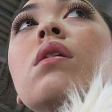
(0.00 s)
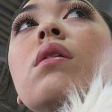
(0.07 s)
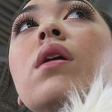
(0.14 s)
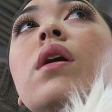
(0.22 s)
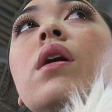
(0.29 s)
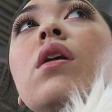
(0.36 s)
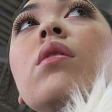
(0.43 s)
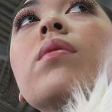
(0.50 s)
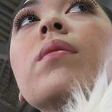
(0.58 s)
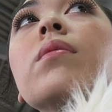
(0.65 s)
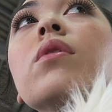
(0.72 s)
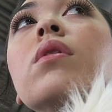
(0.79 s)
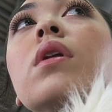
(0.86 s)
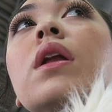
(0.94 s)
Well, I hope
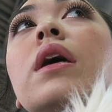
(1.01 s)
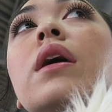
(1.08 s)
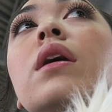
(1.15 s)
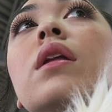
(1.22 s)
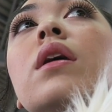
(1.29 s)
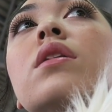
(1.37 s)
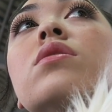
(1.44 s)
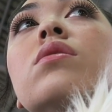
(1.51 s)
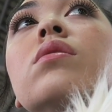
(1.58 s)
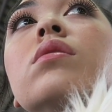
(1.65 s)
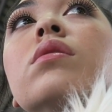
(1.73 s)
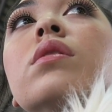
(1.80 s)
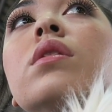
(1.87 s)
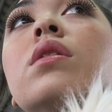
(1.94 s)
I'm not late. That's
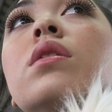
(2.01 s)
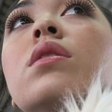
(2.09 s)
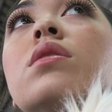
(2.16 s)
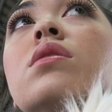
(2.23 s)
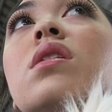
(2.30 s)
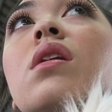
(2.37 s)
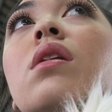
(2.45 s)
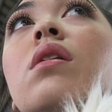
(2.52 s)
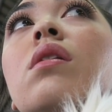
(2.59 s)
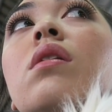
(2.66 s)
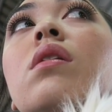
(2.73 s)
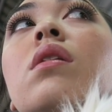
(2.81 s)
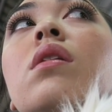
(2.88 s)
all. So.